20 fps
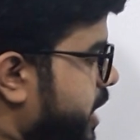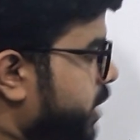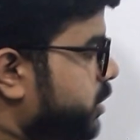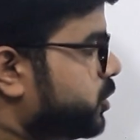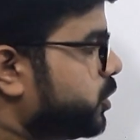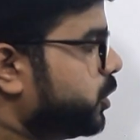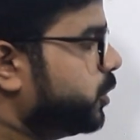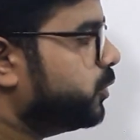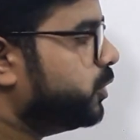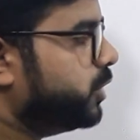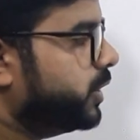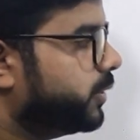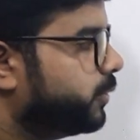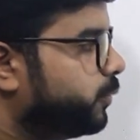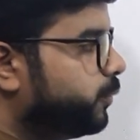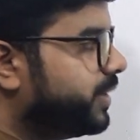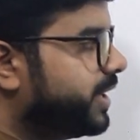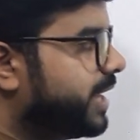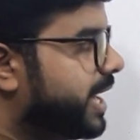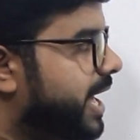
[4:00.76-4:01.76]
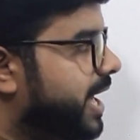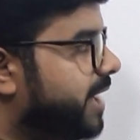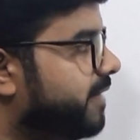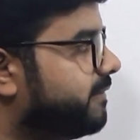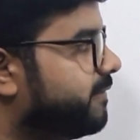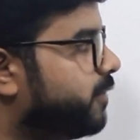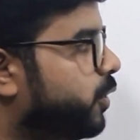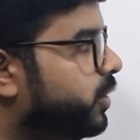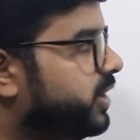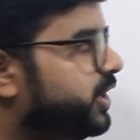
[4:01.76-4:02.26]
So though we
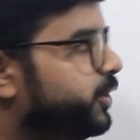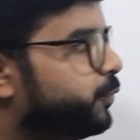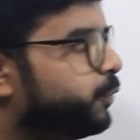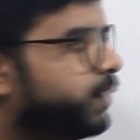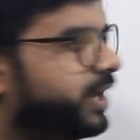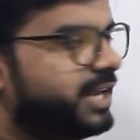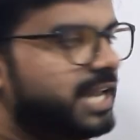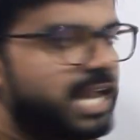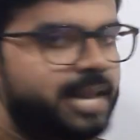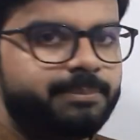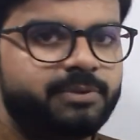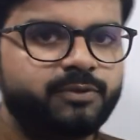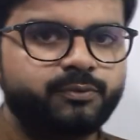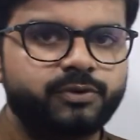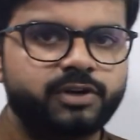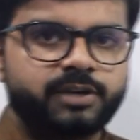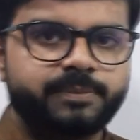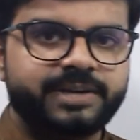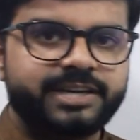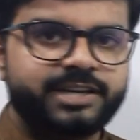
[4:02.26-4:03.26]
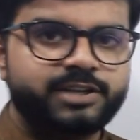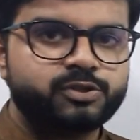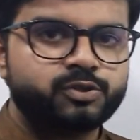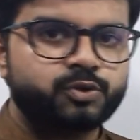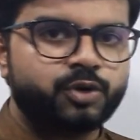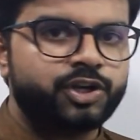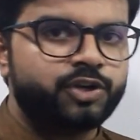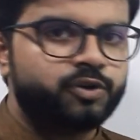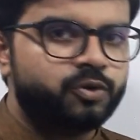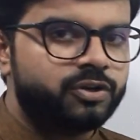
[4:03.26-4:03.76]
have only one helping verb, it is
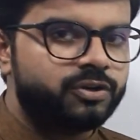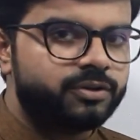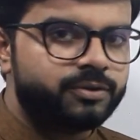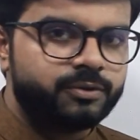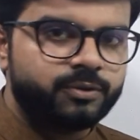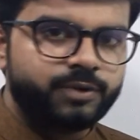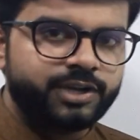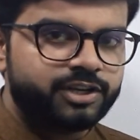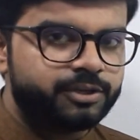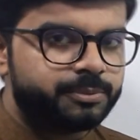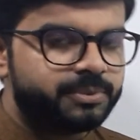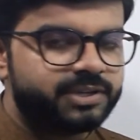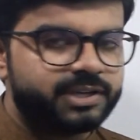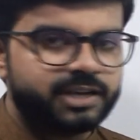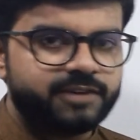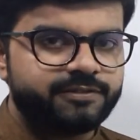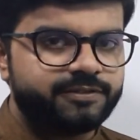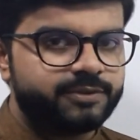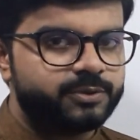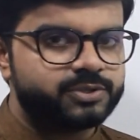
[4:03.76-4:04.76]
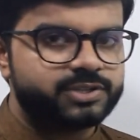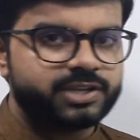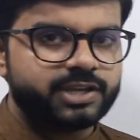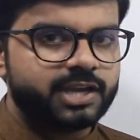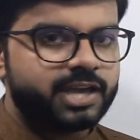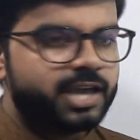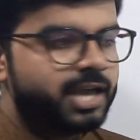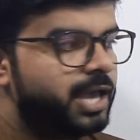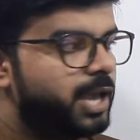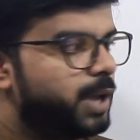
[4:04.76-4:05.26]
not going to be
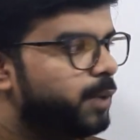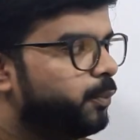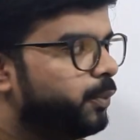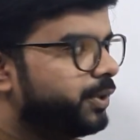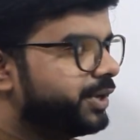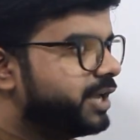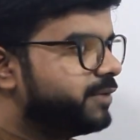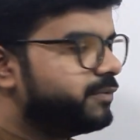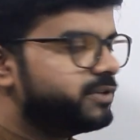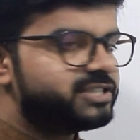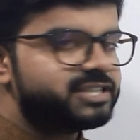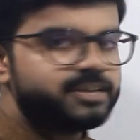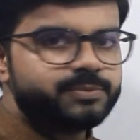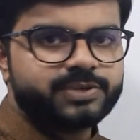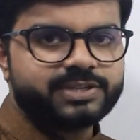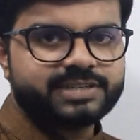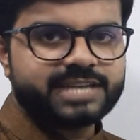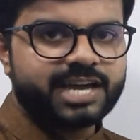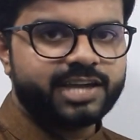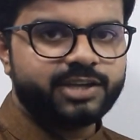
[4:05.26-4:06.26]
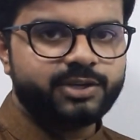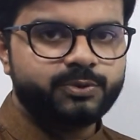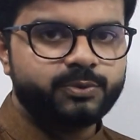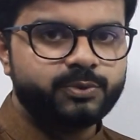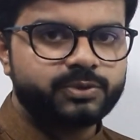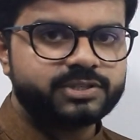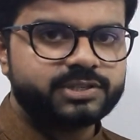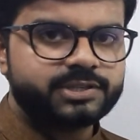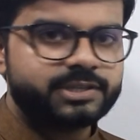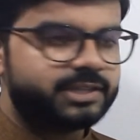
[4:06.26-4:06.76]
confusing. Whatever subject I
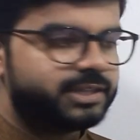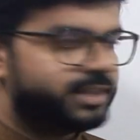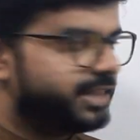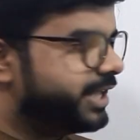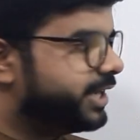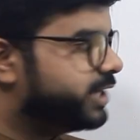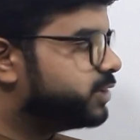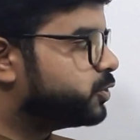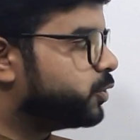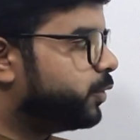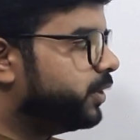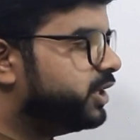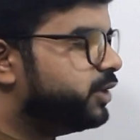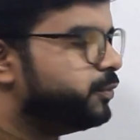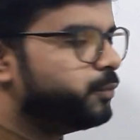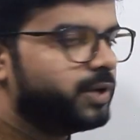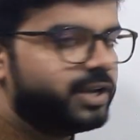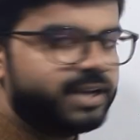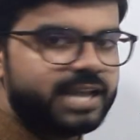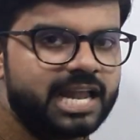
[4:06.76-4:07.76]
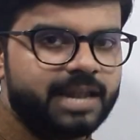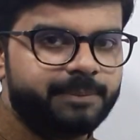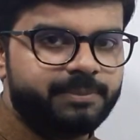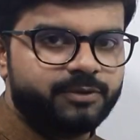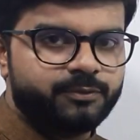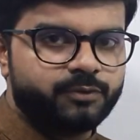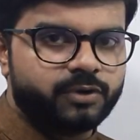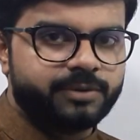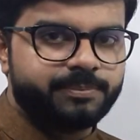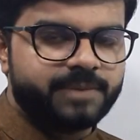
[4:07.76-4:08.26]
use, there is only one
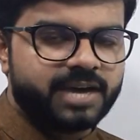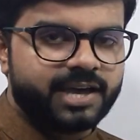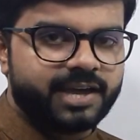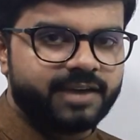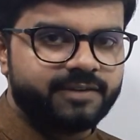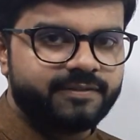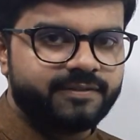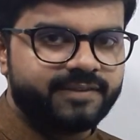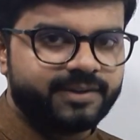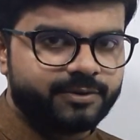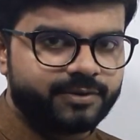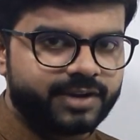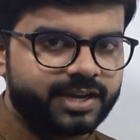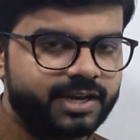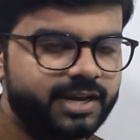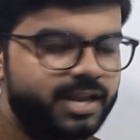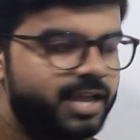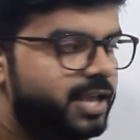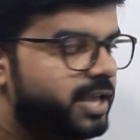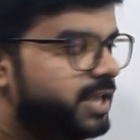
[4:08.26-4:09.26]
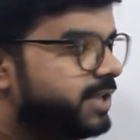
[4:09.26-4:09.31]
helping verb I have, right?